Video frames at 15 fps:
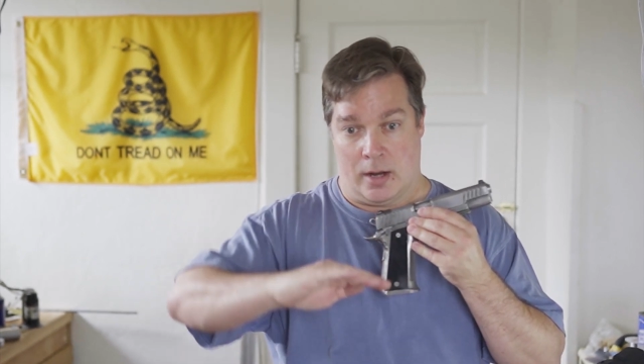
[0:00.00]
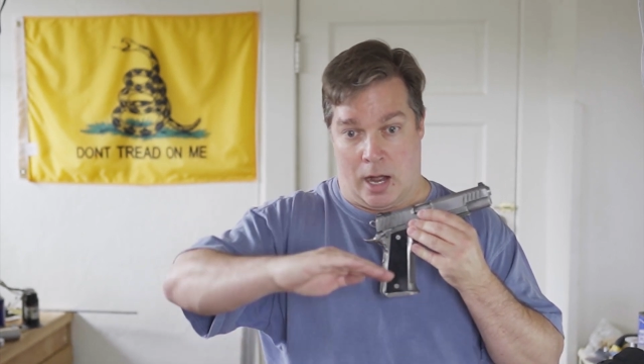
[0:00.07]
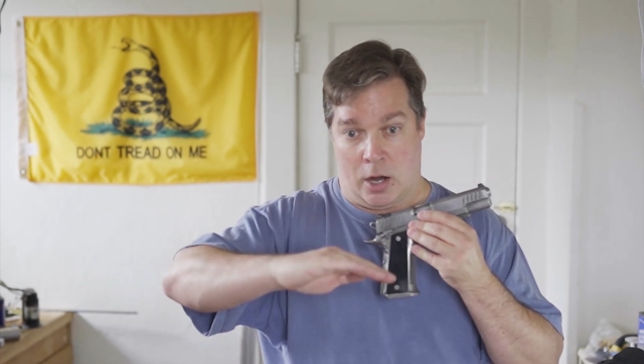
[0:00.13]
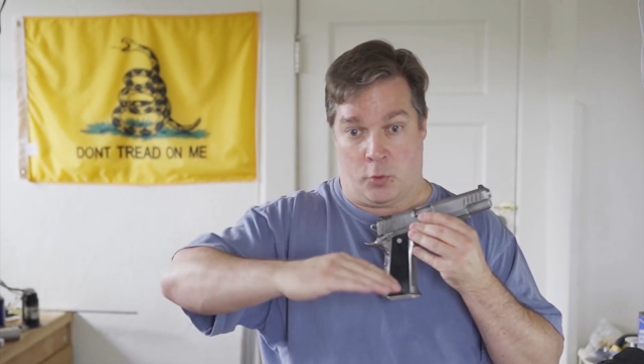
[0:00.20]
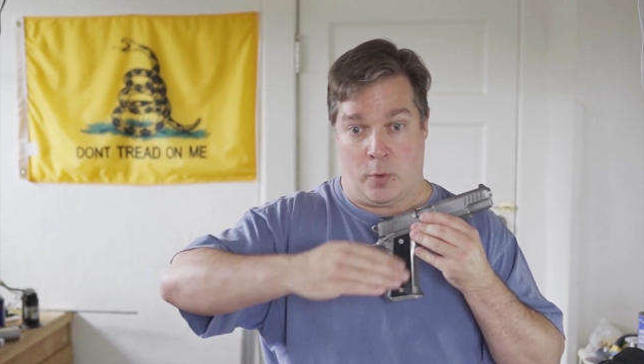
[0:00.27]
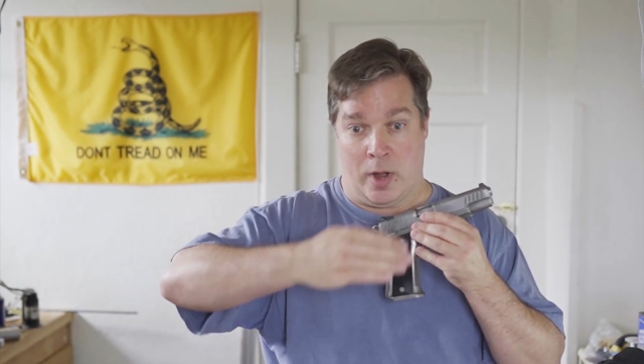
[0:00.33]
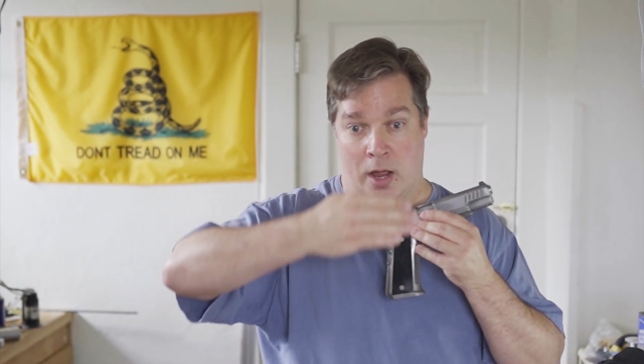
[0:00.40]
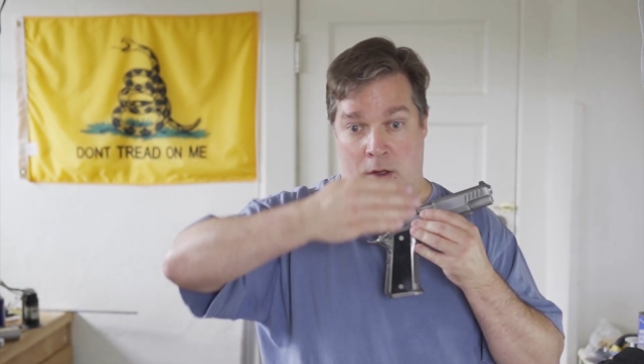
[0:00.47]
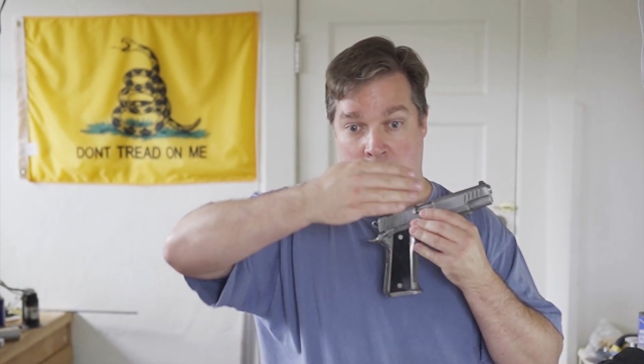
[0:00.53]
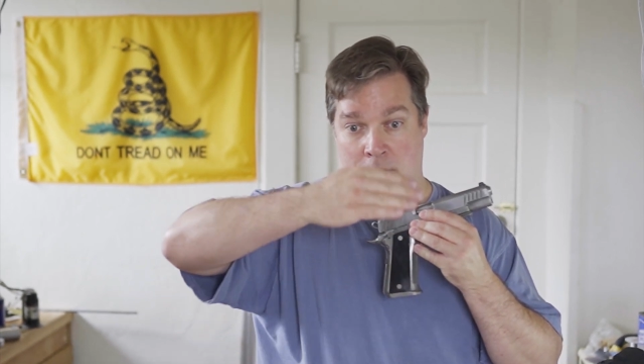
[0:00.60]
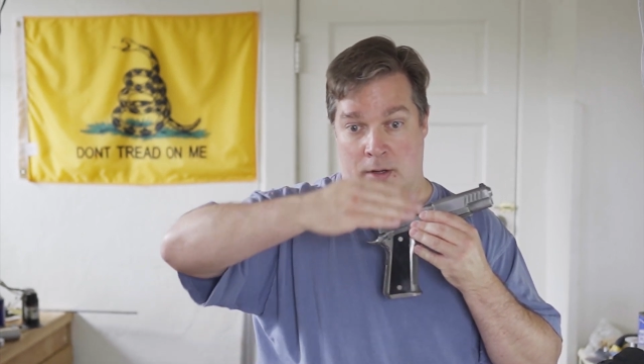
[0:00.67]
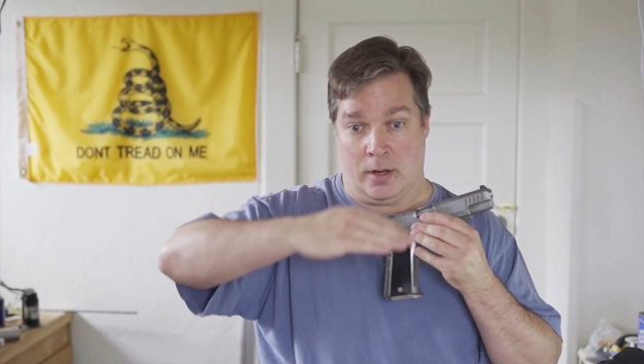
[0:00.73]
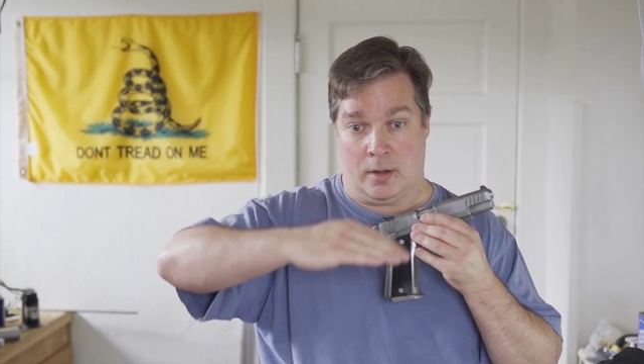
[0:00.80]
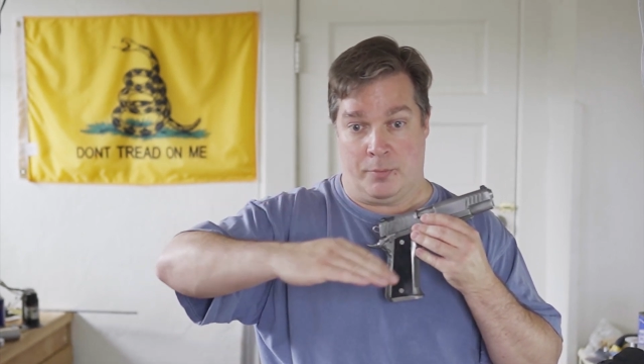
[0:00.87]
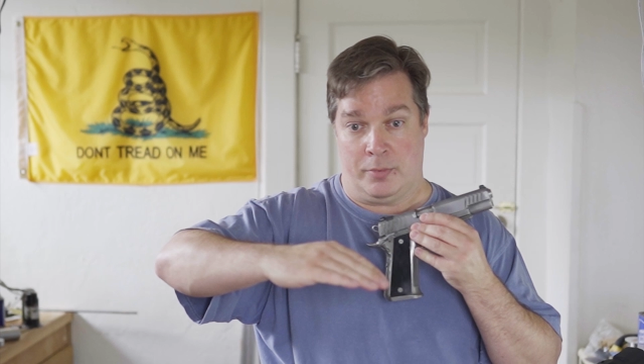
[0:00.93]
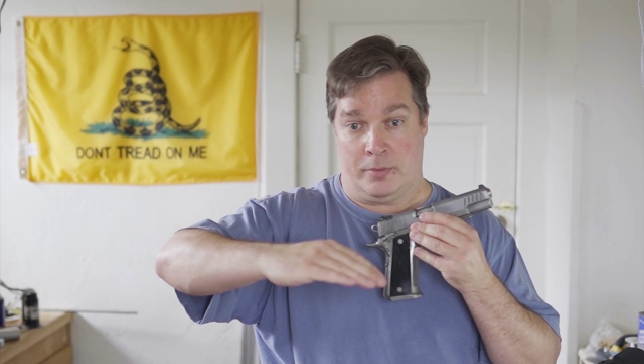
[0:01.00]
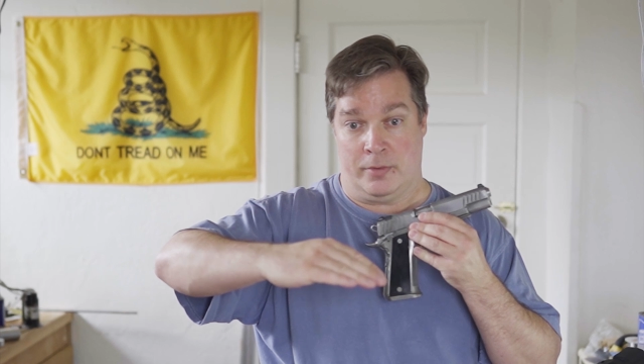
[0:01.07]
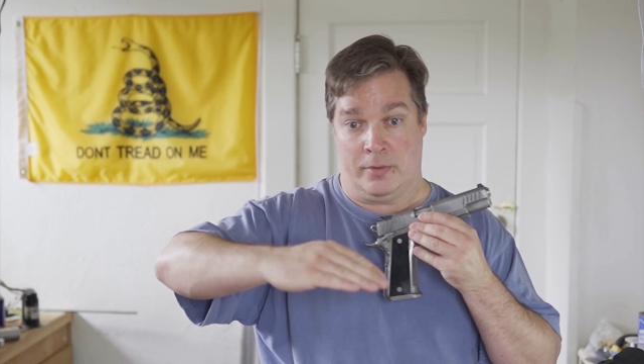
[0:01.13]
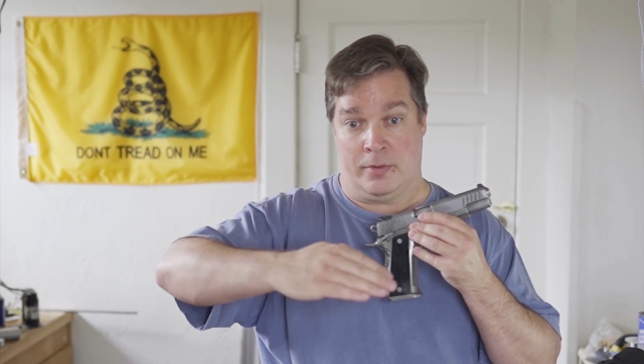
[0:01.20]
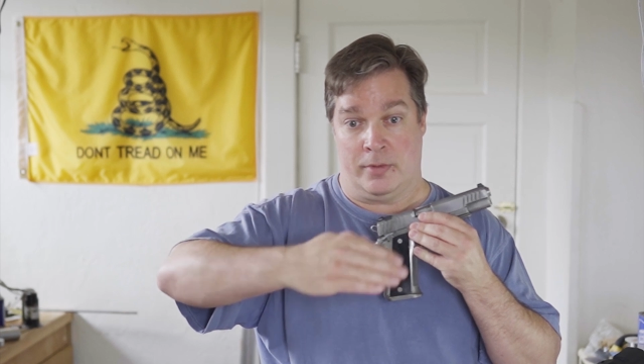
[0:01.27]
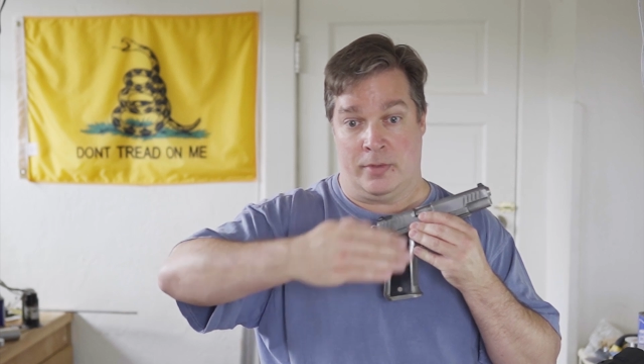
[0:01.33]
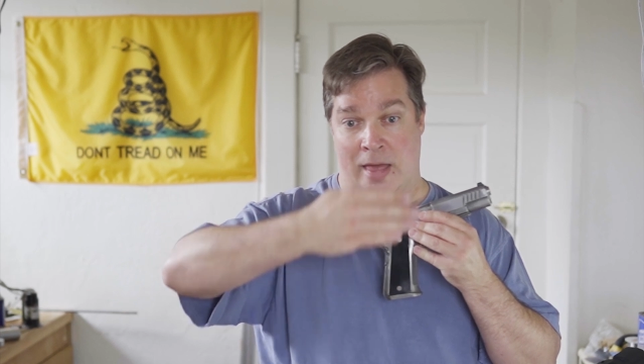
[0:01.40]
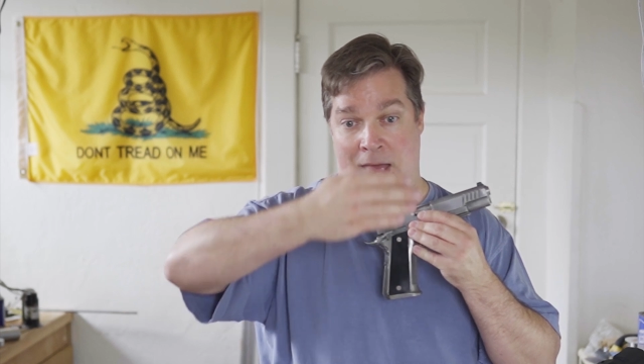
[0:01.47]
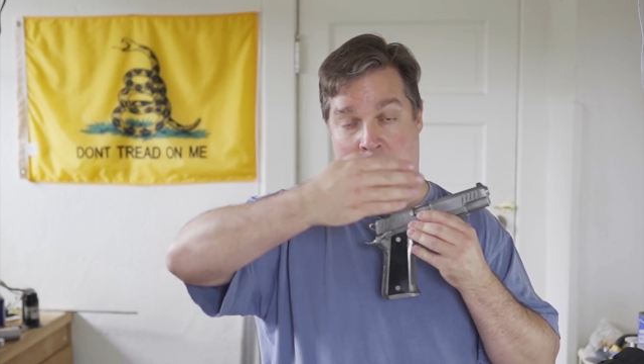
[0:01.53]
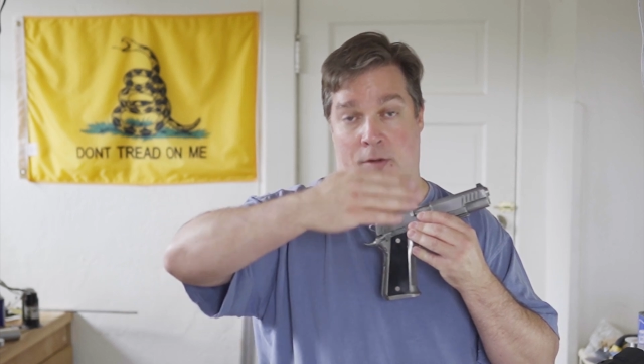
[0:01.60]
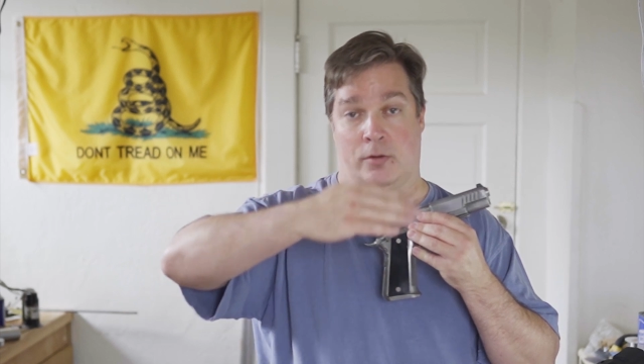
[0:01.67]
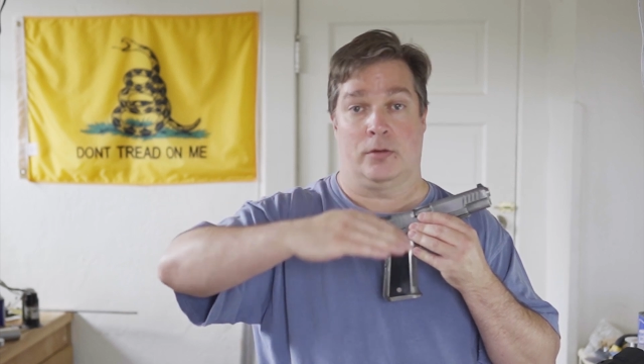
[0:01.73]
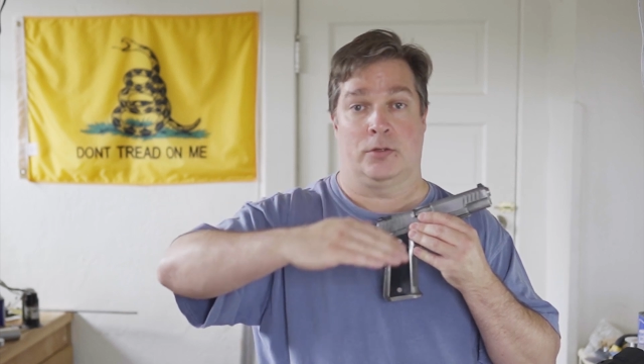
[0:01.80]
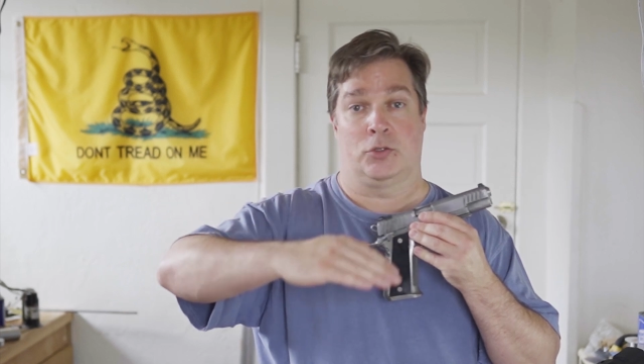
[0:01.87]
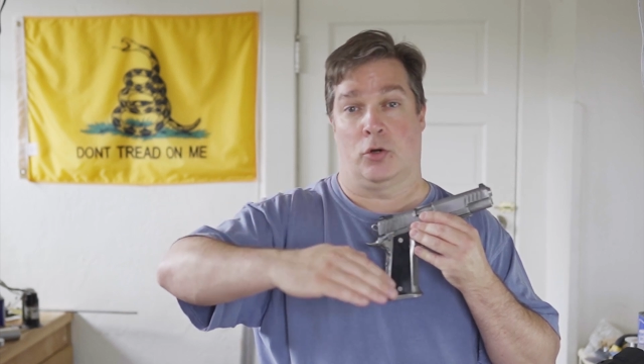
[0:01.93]
I rounded up
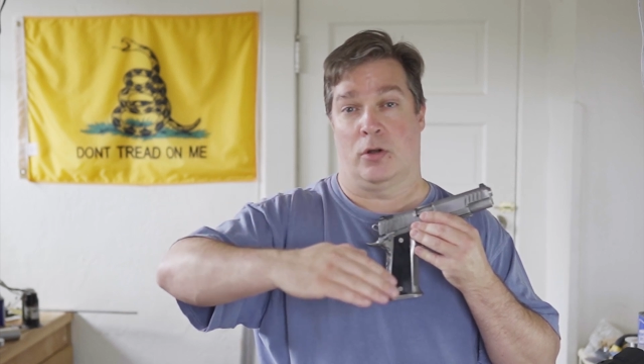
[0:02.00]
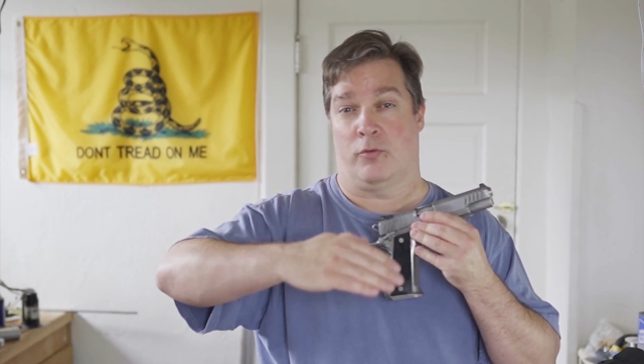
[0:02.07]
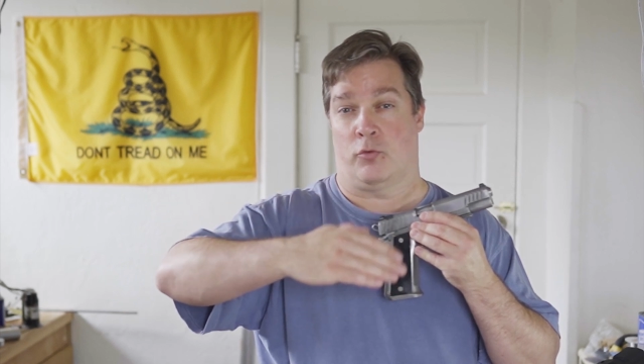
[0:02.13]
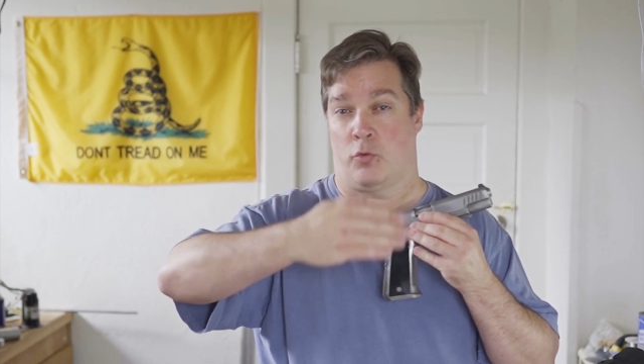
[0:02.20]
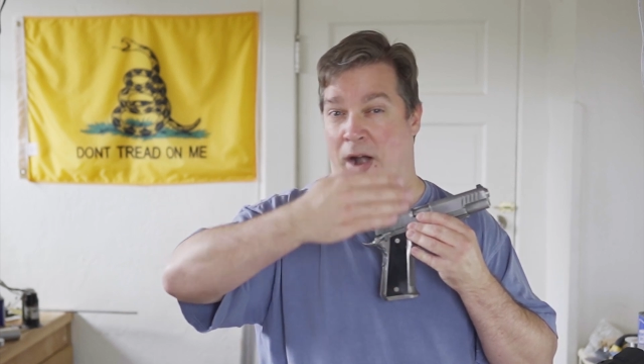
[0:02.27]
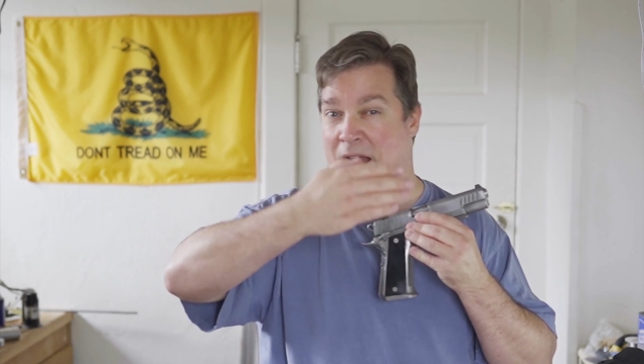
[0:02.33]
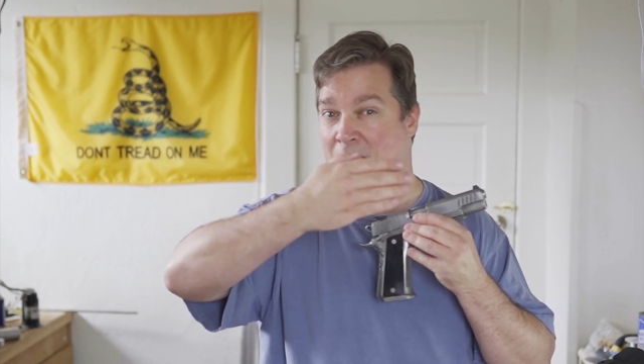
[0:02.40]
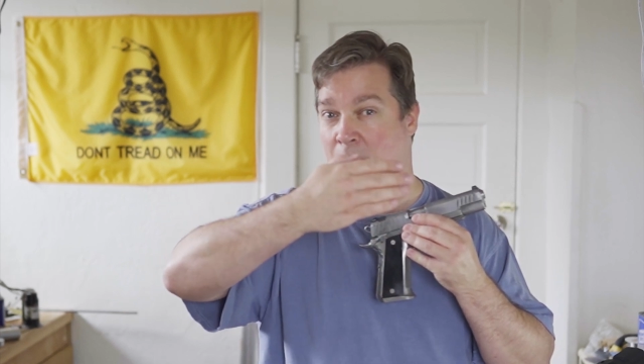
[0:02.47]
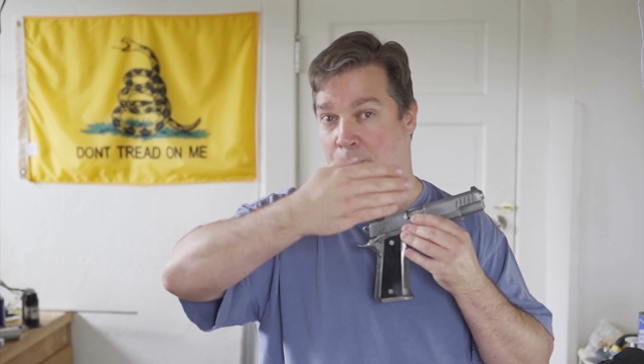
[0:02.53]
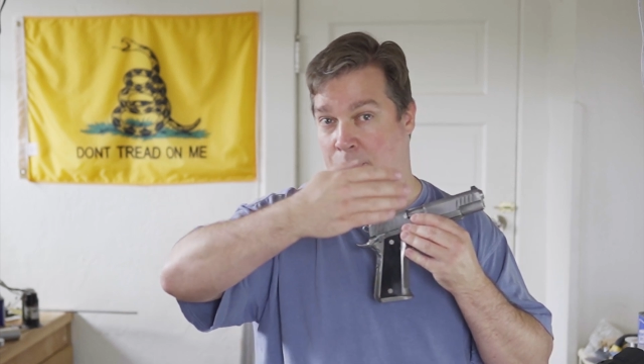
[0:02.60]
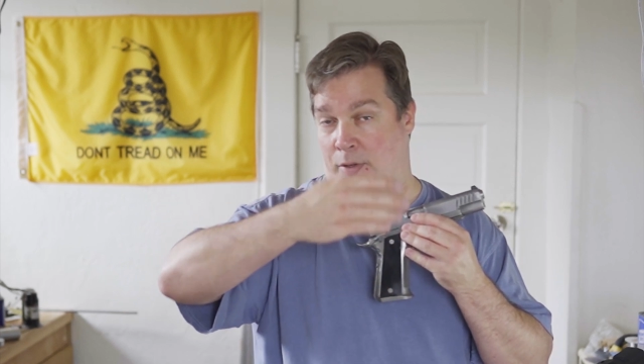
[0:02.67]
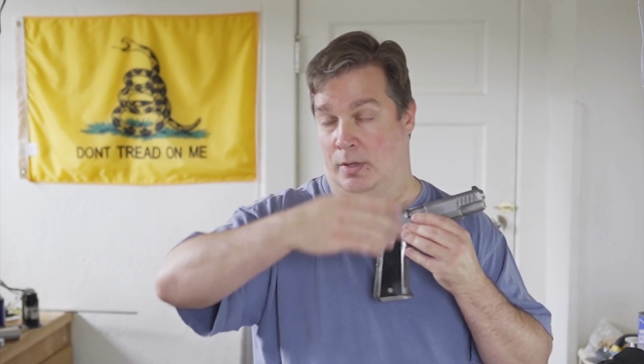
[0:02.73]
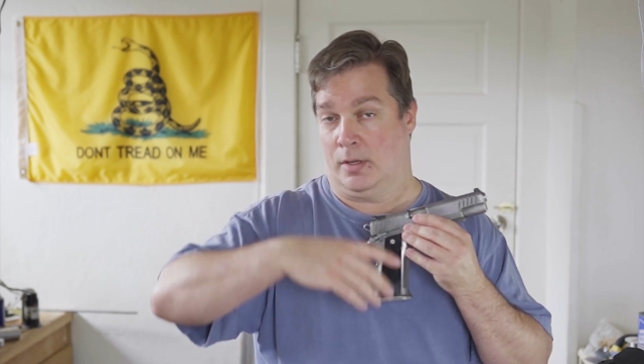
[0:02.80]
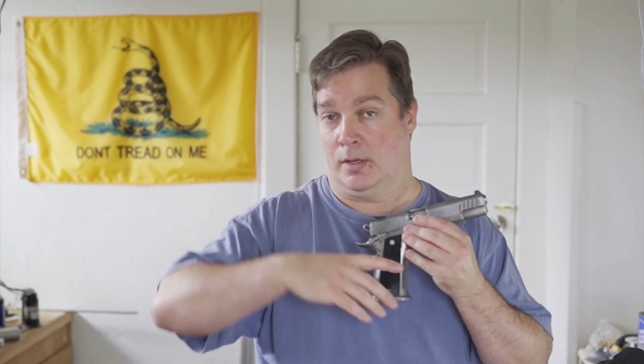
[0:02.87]
that sort of ramp.